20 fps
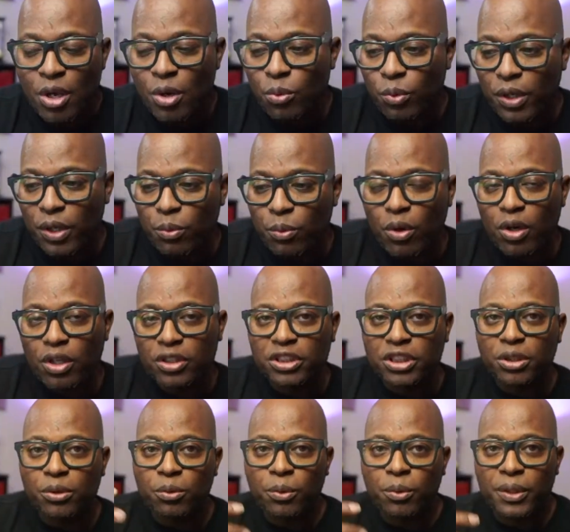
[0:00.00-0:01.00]
We want
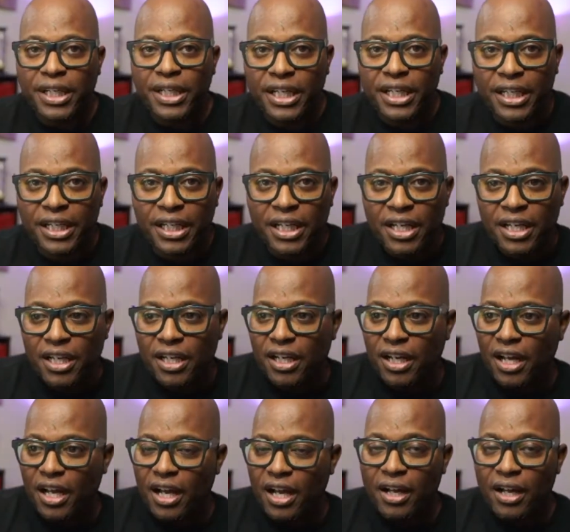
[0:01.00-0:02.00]
to
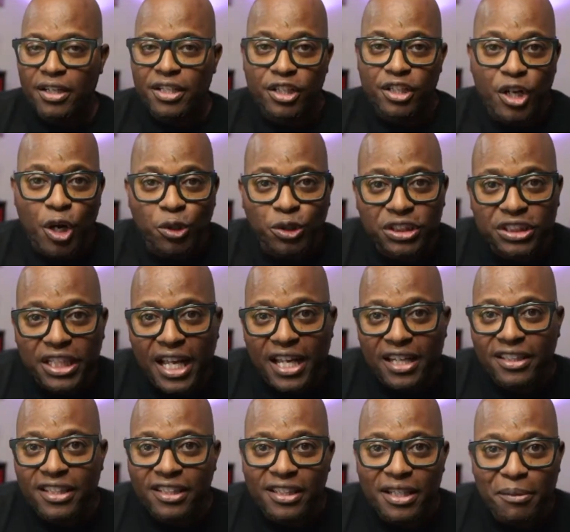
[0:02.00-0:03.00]

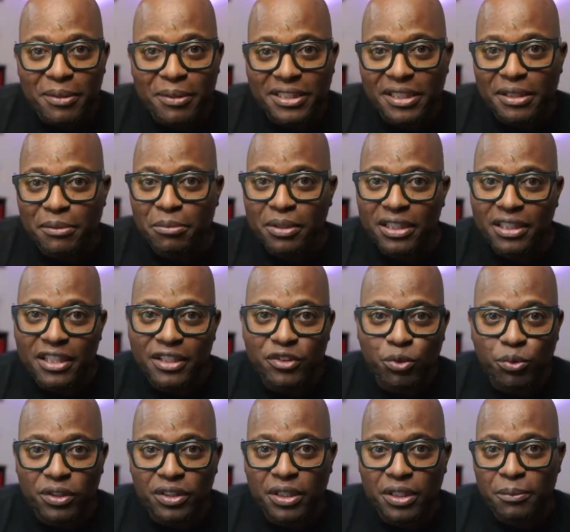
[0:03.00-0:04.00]
negotiate the limiting
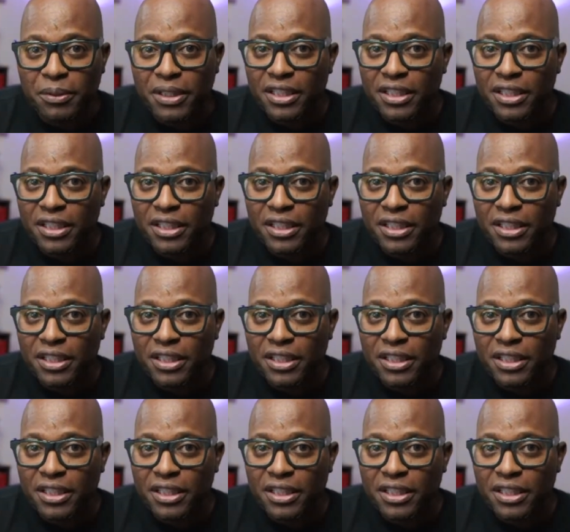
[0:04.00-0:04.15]
beliefs with them,